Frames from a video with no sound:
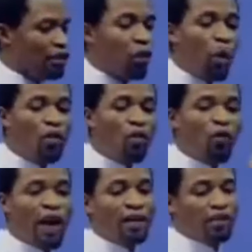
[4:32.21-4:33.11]
And so when
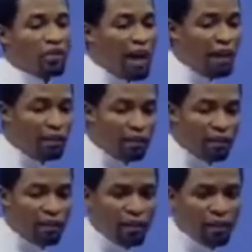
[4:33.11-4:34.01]
you find a
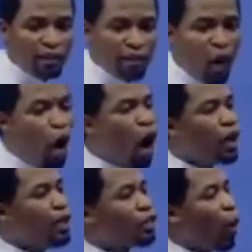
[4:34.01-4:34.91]
child,
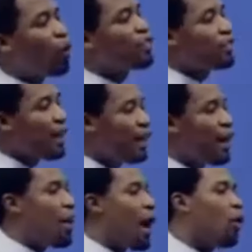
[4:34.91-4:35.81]
all he's
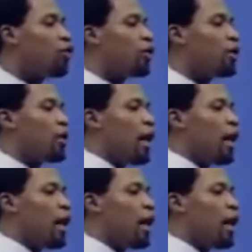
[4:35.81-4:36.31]
concerned about